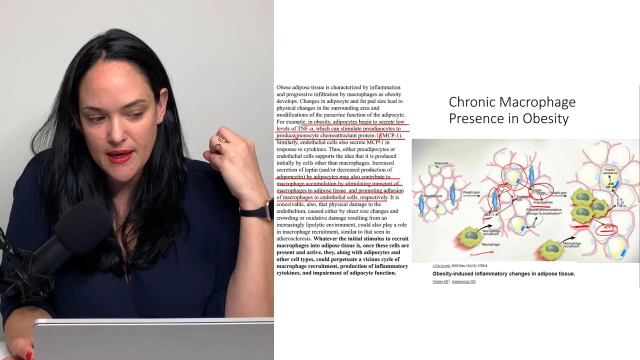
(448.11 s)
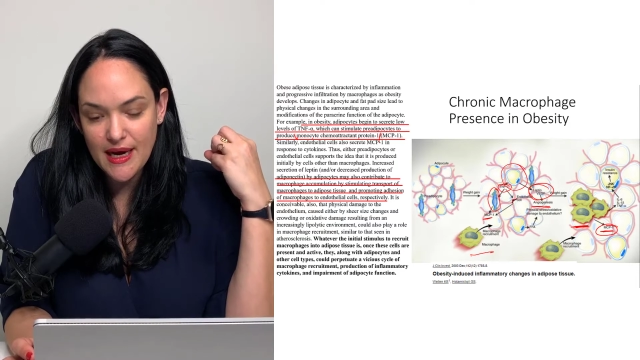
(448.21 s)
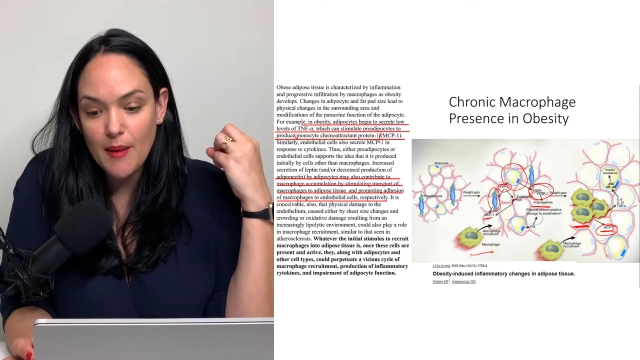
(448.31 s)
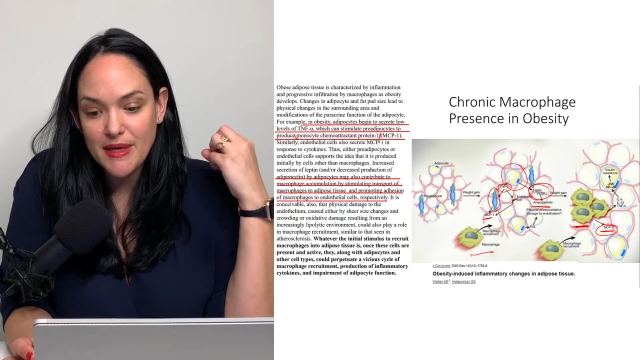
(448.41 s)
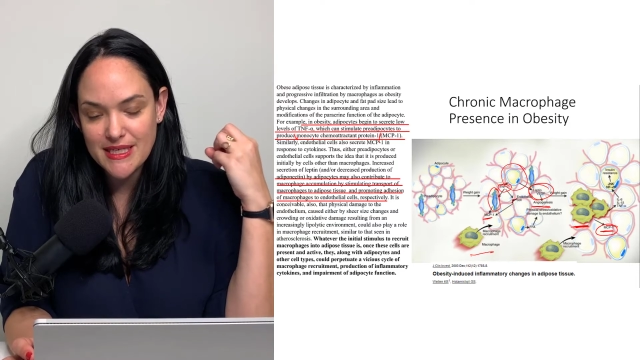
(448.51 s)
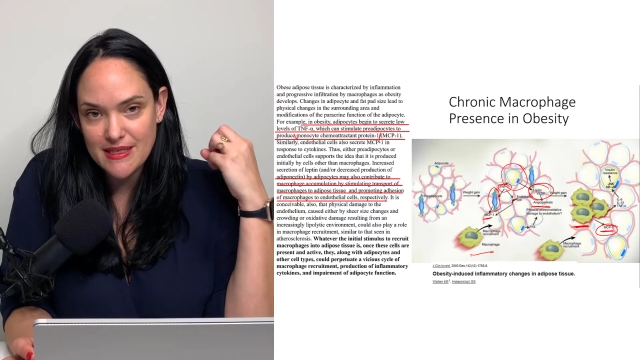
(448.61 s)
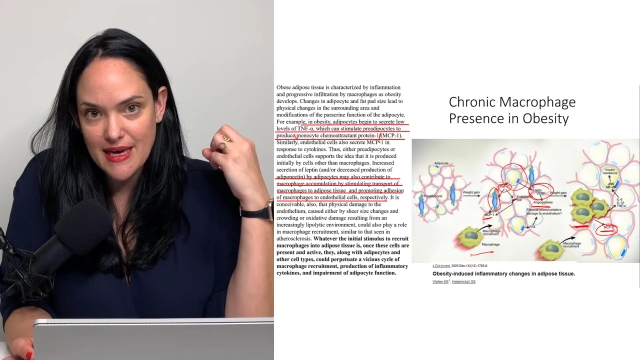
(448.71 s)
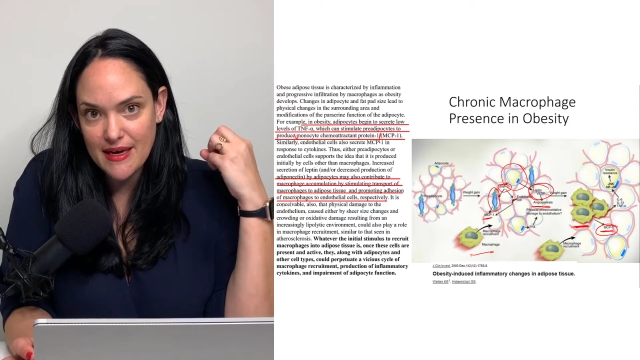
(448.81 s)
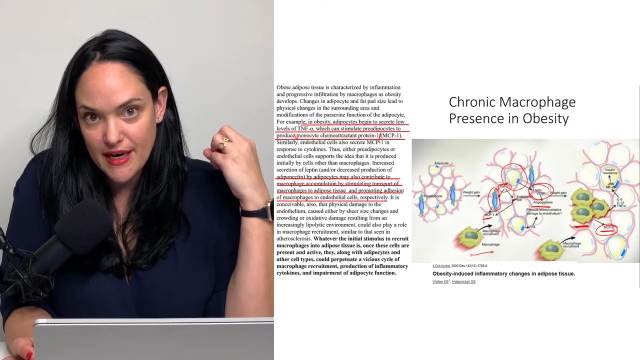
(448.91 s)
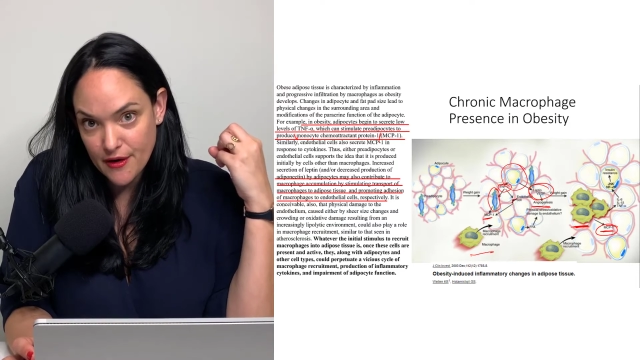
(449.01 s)
coming to
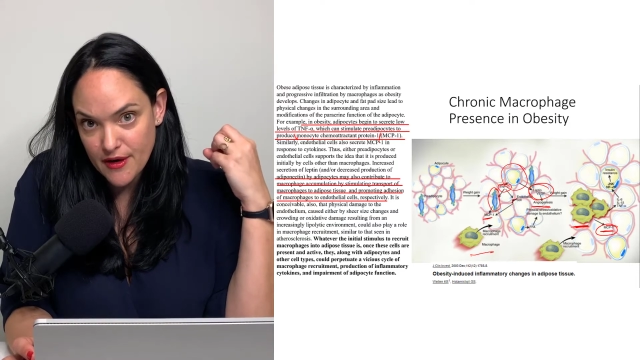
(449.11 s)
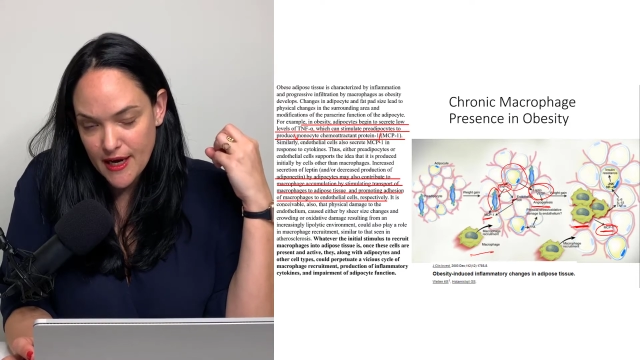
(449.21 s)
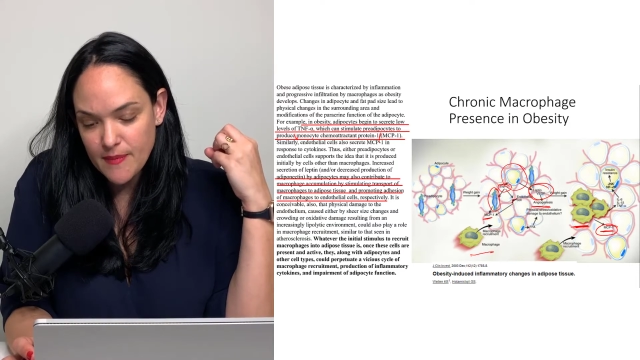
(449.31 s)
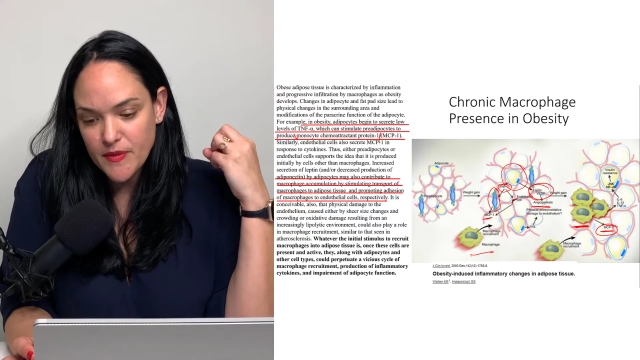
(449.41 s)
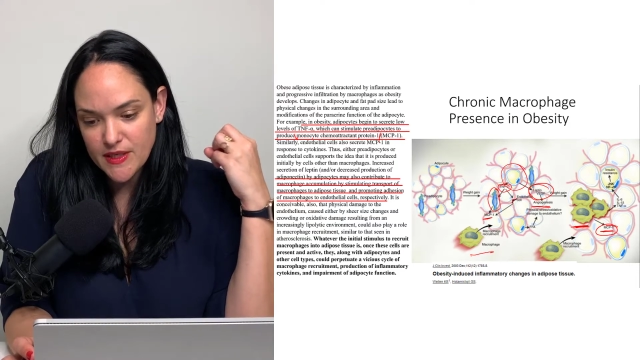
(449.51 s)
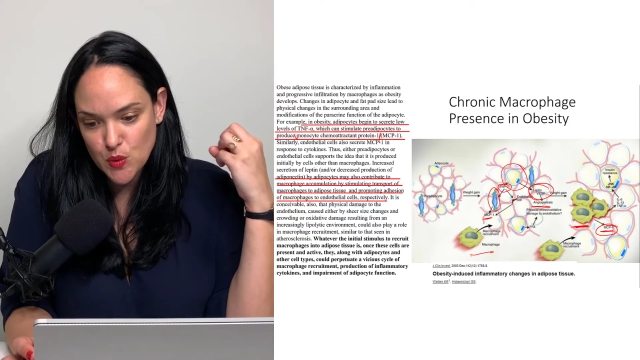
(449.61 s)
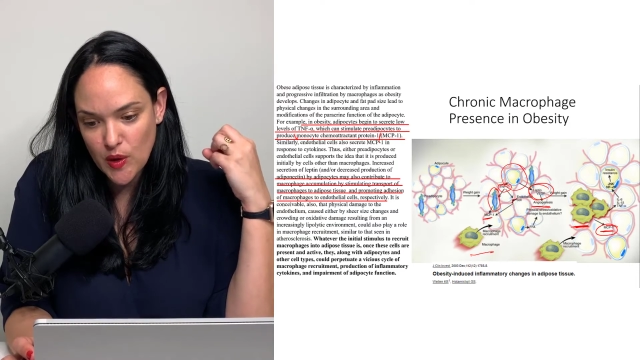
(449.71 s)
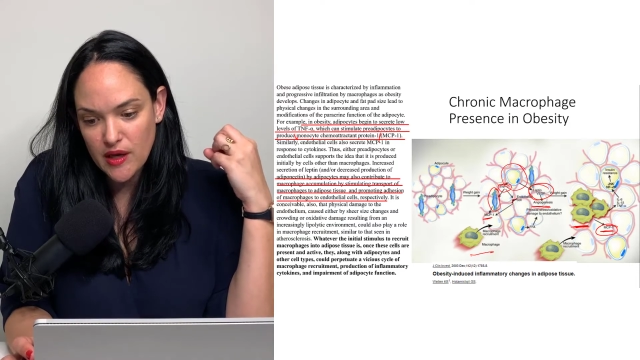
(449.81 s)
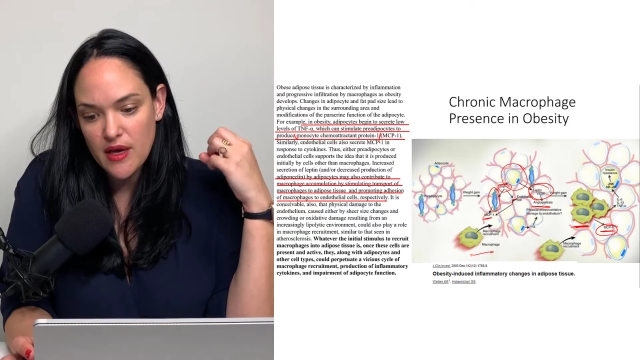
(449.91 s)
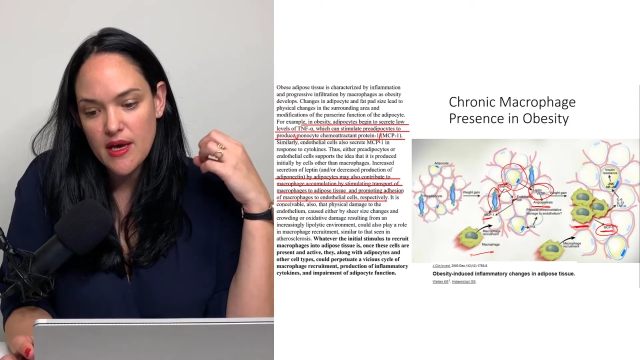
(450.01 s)
that area as
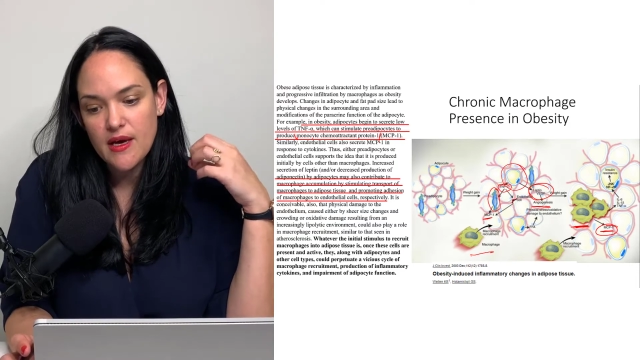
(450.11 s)
well.